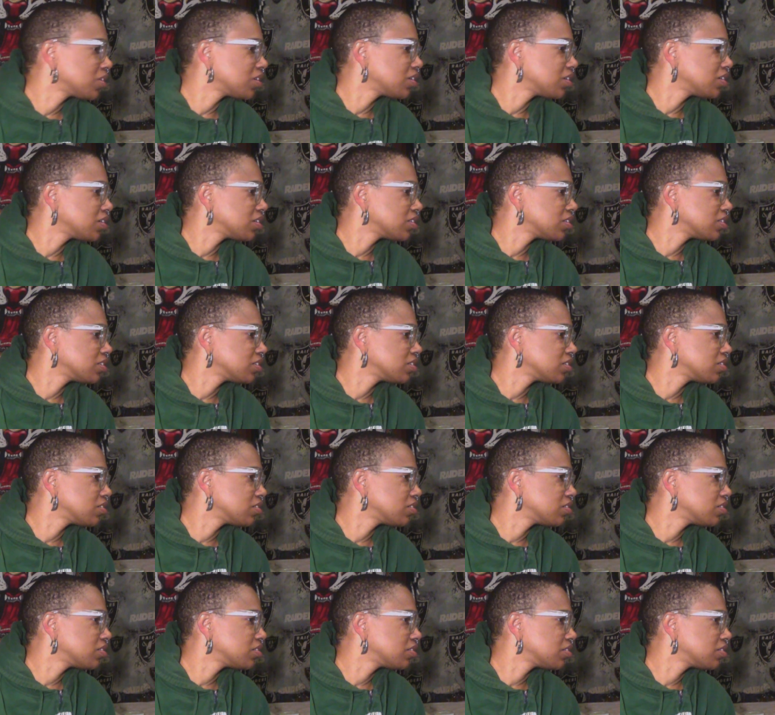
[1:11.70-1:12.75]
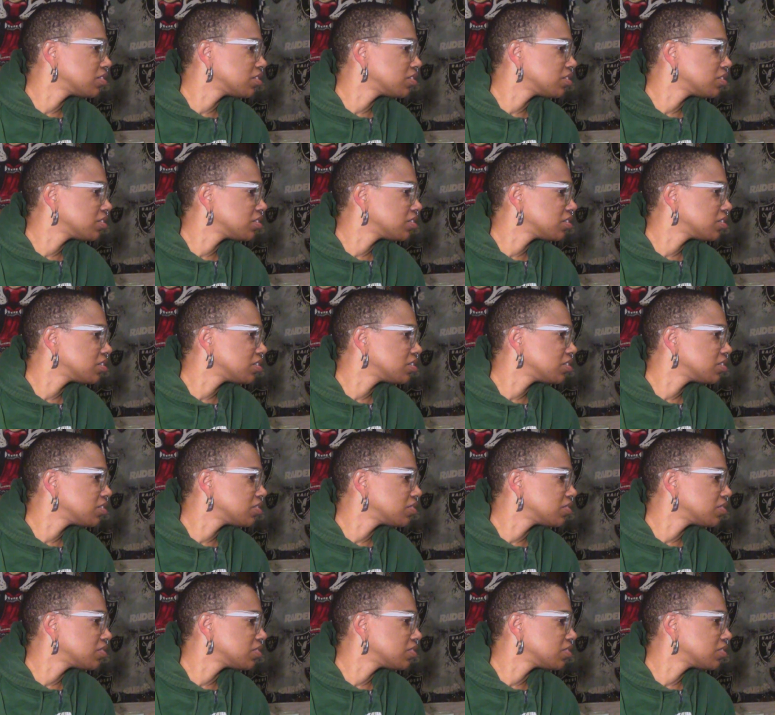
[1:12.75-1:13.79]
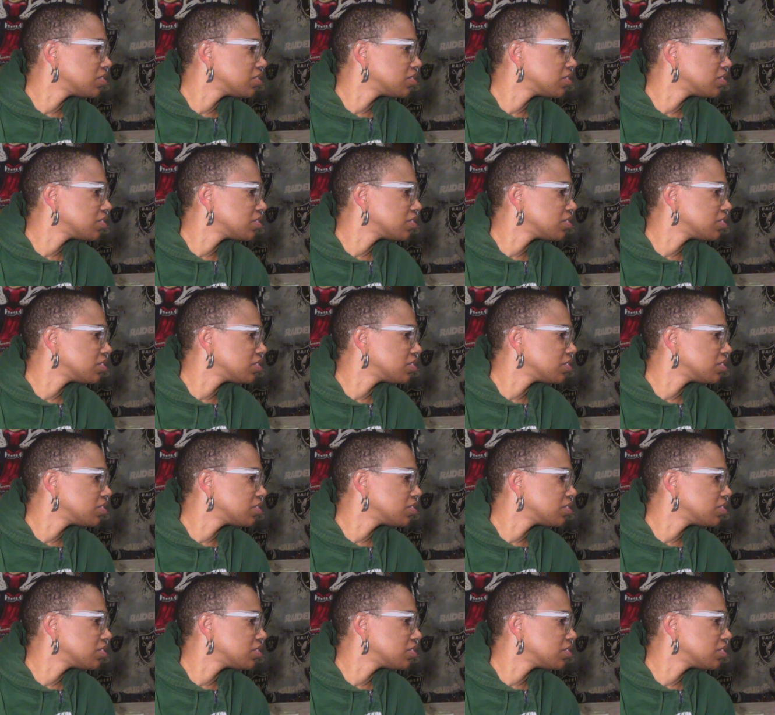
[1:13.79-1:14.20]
Nothing is said.